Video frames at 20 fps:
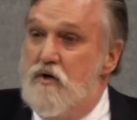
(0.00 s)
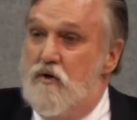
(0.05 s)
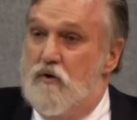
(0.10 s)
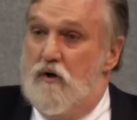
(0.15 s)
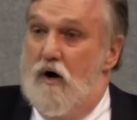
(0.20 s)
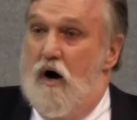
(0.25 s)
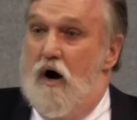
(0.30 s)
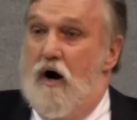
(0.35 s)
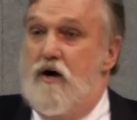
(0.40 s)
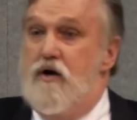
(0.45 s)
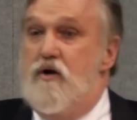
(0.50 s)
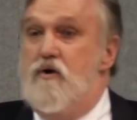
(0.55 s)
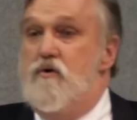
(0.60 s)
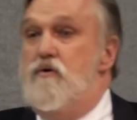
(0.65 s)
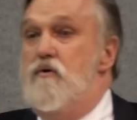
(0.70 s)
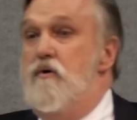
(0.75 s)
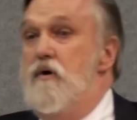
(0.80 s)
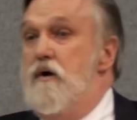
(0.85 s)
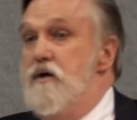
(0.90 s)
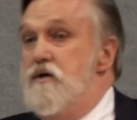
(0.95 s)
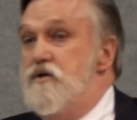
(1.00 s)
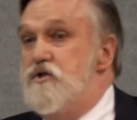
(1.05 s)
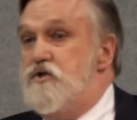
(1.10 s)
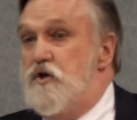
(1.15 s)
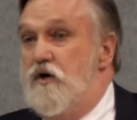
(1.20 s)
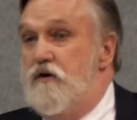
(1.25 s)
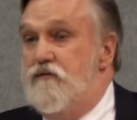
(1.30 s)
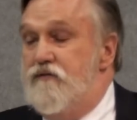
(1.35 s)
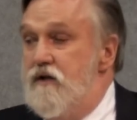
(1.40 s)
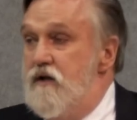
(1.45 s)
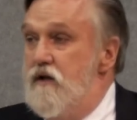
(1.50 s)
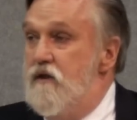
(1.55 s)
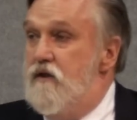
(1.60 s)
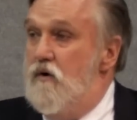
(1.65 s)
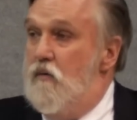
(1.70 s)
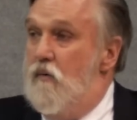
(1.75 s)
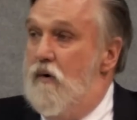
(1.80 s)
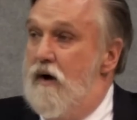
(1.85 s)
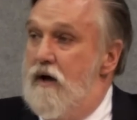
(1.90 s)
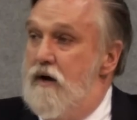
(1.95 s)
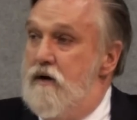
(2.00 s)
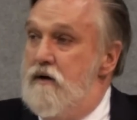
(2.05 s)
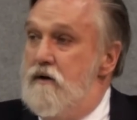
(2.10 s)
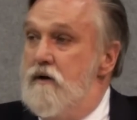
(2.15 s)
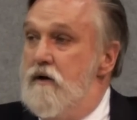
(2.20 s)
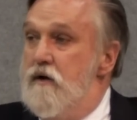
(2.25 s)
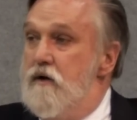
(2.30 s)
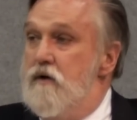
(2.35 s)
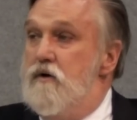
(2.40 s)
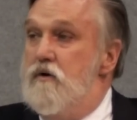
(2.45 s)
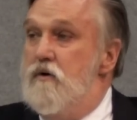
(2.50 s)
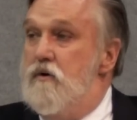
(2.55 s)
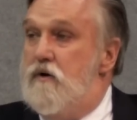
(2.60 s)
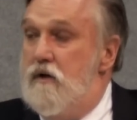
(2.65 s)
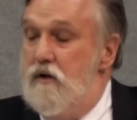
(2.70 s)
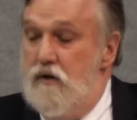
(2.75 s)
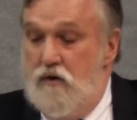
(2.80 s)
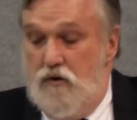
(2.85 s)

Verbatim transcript: Or are you serving the one who,